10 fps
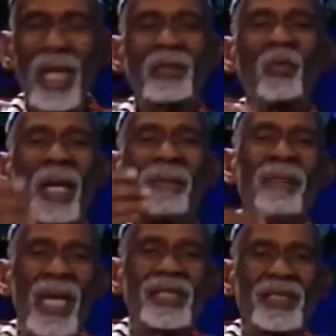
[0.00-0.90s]
is what
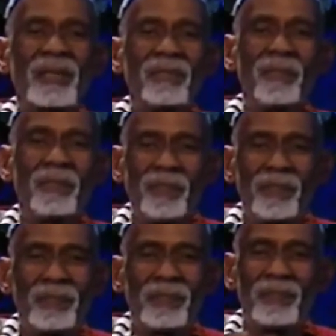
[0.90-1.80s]
makes
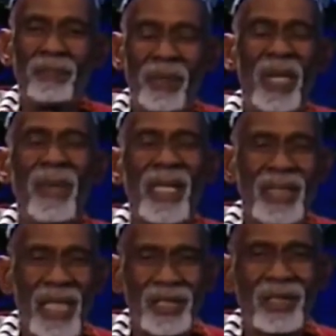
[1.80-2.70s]

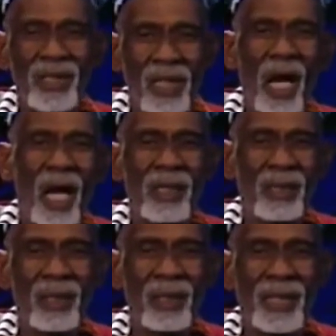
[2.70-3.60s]
pigmentation the
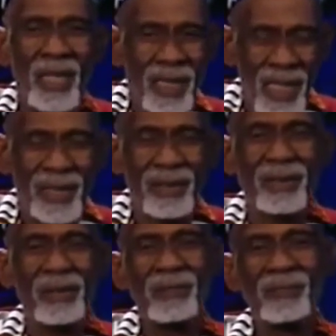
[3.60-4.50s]
color that it
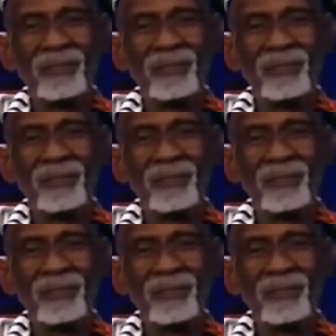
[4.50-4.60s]
is.